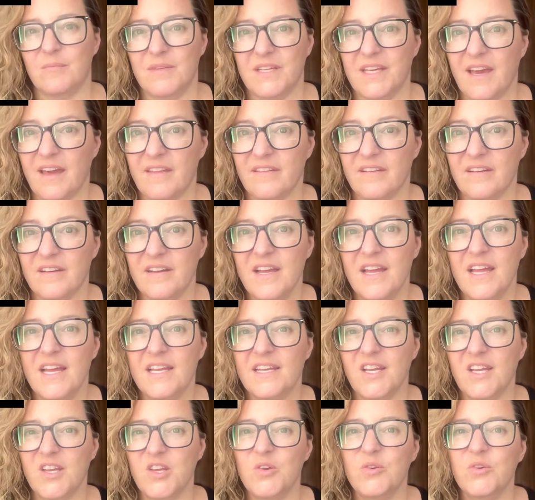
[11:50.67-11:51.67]
together.
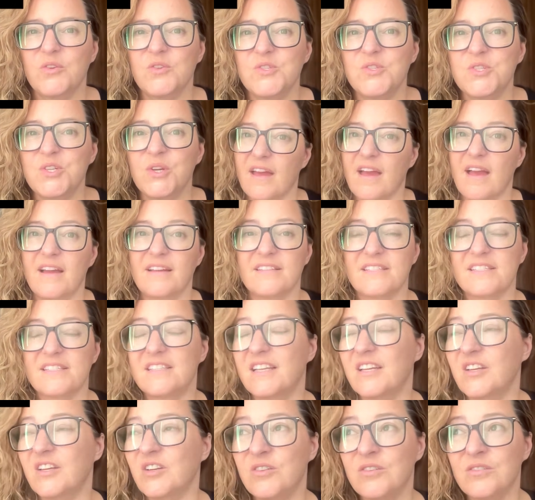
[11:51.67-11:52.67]
And you can do as
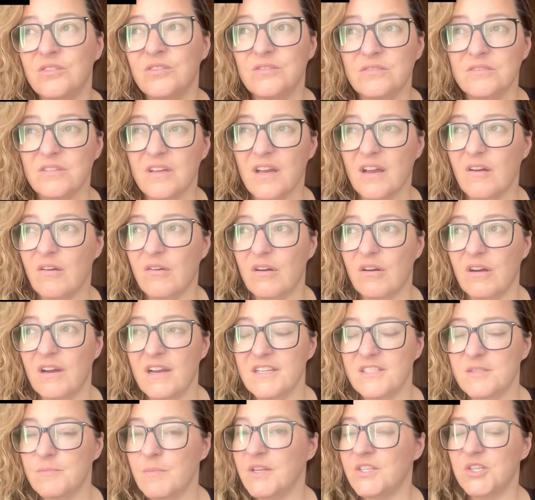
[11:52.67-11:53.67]
little or
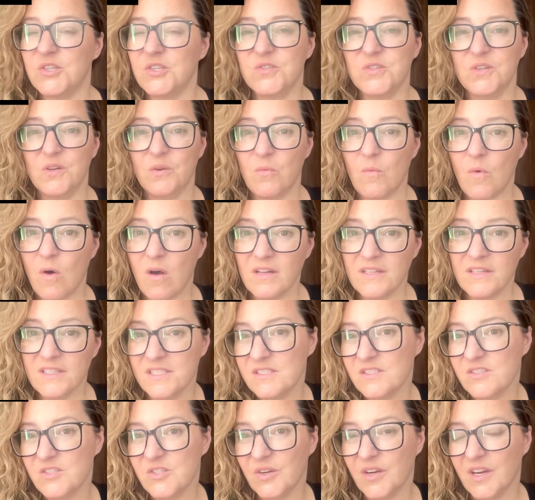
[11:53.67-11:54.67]
as much as you
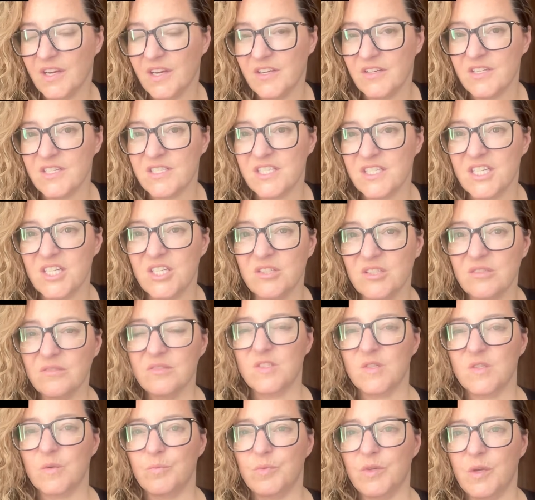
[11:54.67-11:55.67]
want during your Disney cruise.
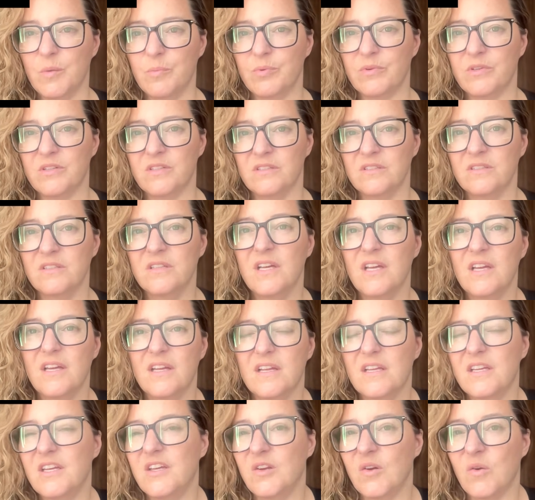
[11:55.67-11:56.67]
Some people,
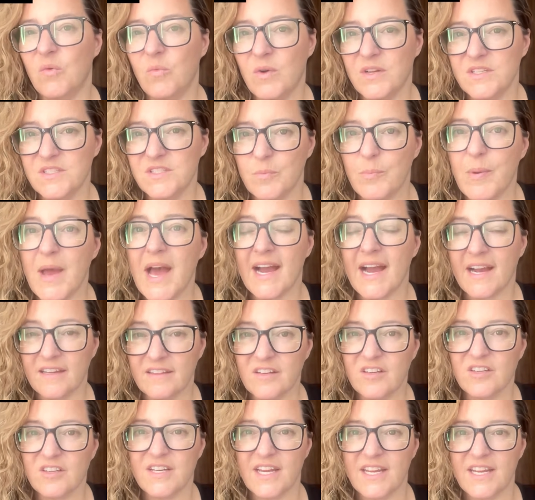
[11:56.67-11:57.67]
want to pack
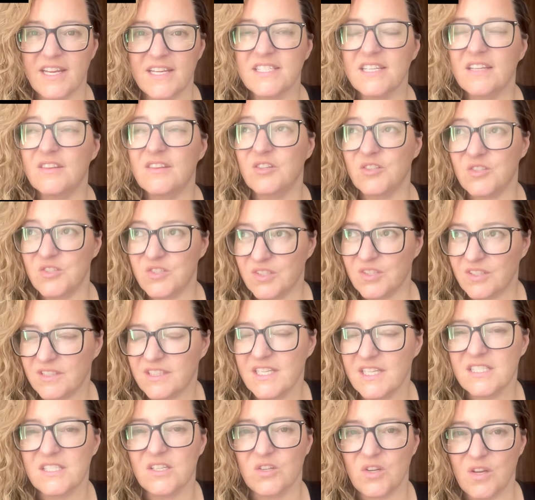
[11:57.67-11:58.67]
their days, and there certainly
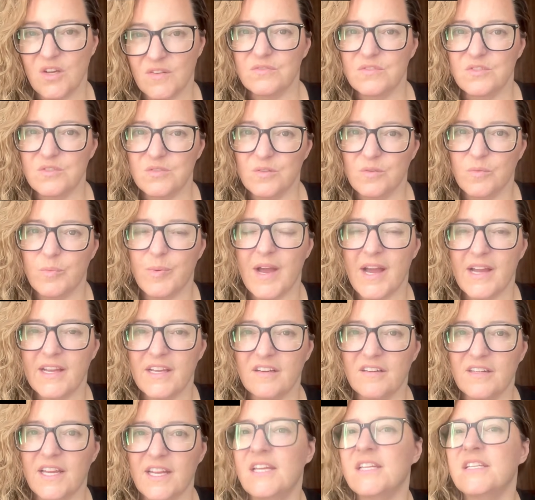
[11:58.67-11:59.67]
is enough to pack your
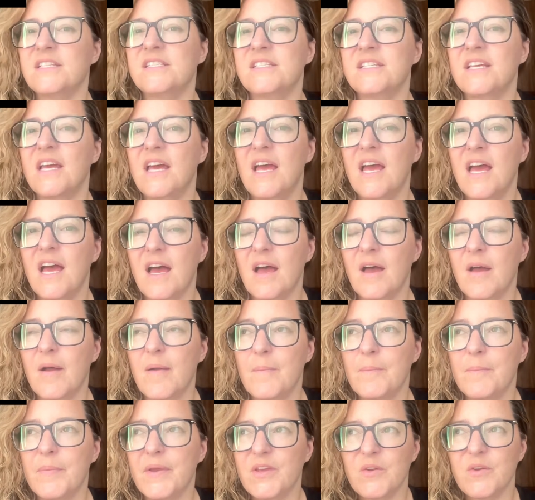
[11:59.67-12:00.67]
days.
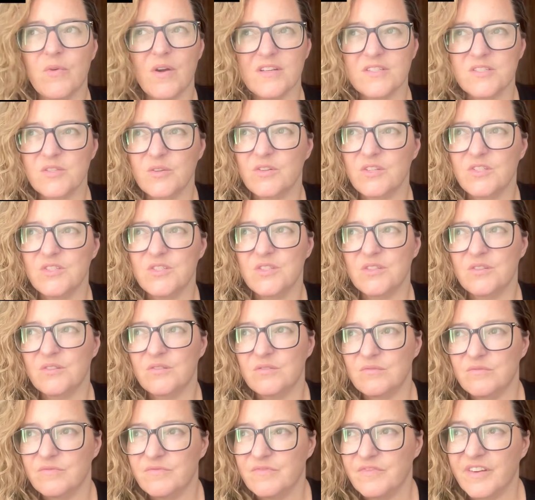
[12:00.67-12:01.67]
But you also can
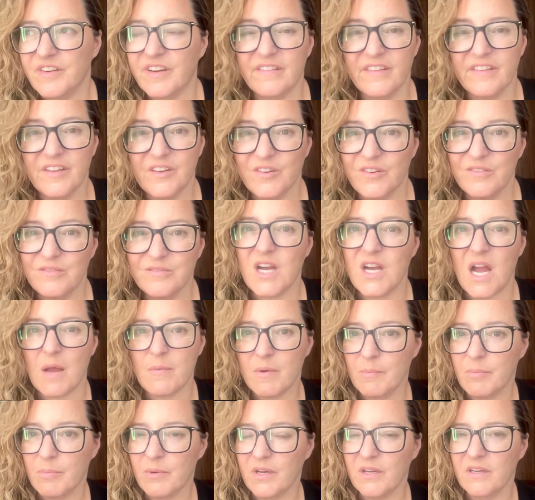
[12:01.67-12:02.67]
do very little. Grab a
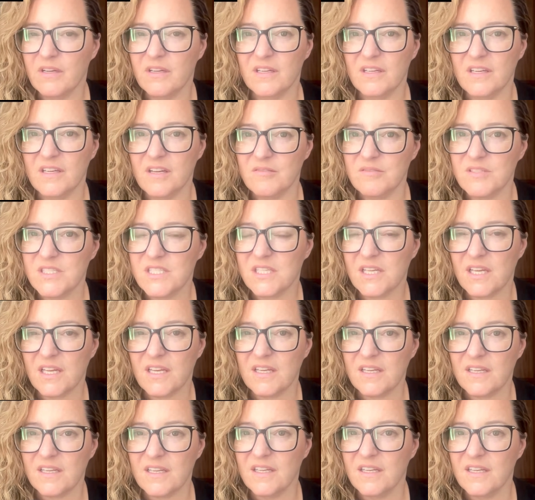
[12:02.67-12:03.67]
book and go sit
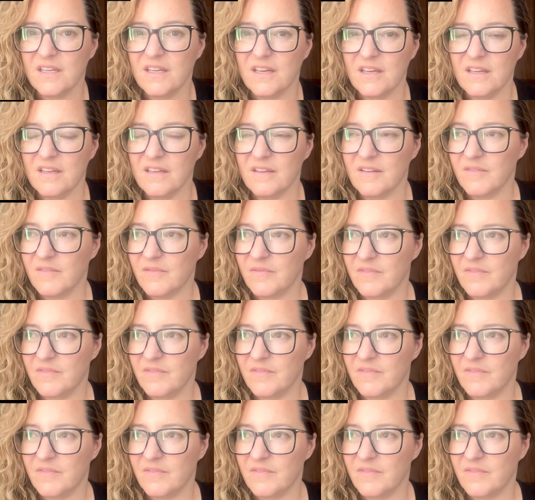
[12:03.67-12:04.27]
in the